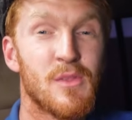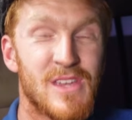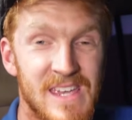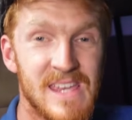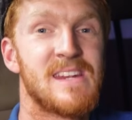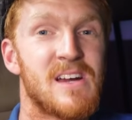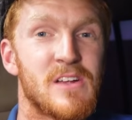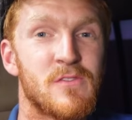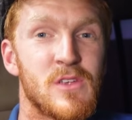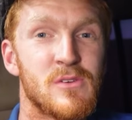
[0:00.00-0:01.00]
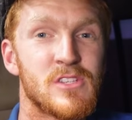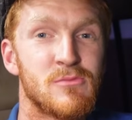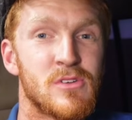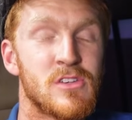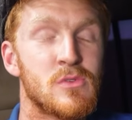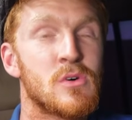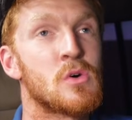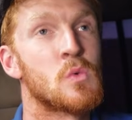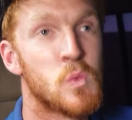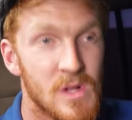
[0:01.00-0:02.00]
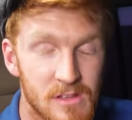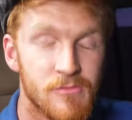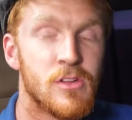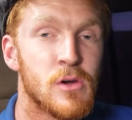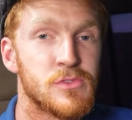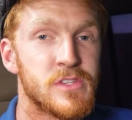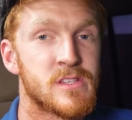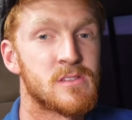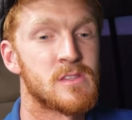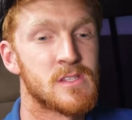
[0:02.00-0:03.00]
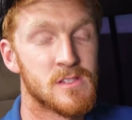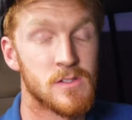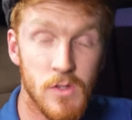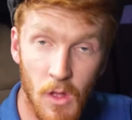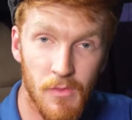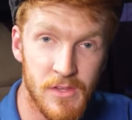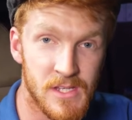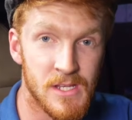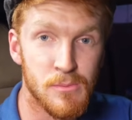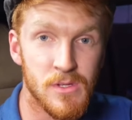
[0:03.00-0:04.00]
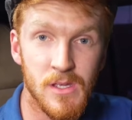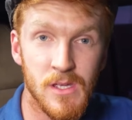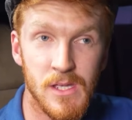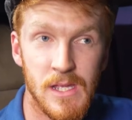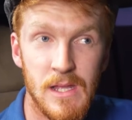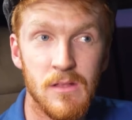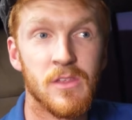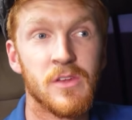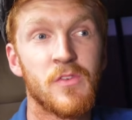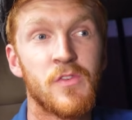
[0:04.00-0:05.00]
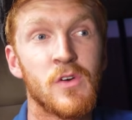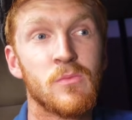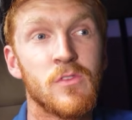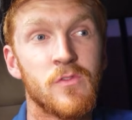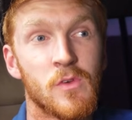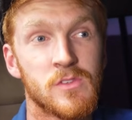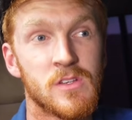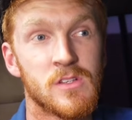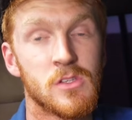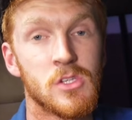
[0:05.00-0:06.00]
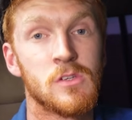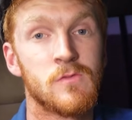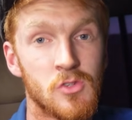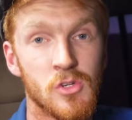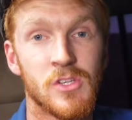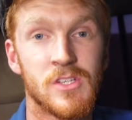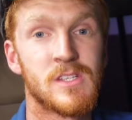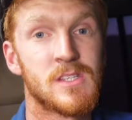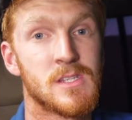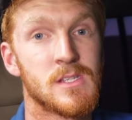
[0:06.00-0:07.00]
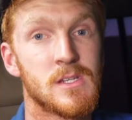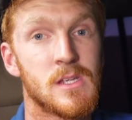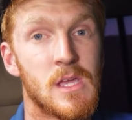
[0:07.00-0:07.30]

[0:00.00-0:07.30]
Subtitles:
the keen-eyed viewers among you all will have noticed that this is not the same day that I've filmed the footage that you've just seen.